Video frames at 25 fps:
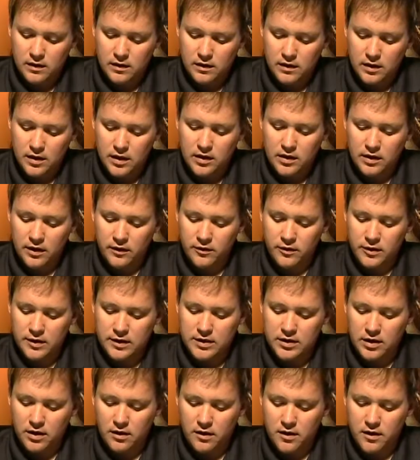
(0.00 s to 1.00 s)
another
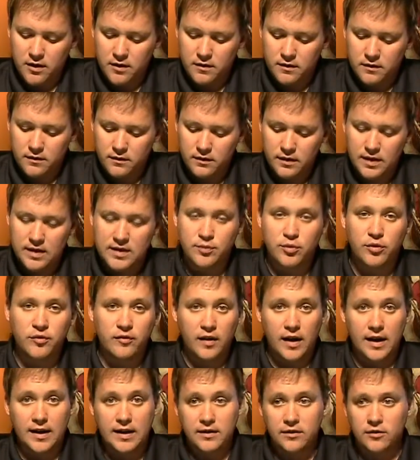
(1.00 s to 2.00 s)
guitar that's
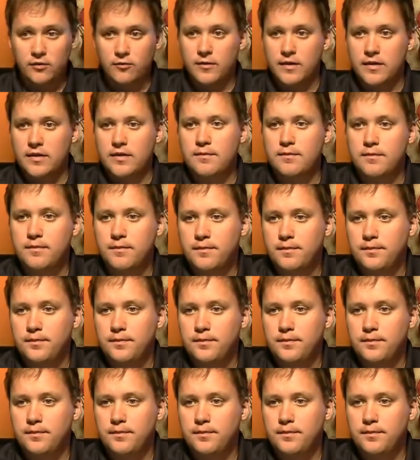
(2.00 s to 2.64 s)
providing the rhythm.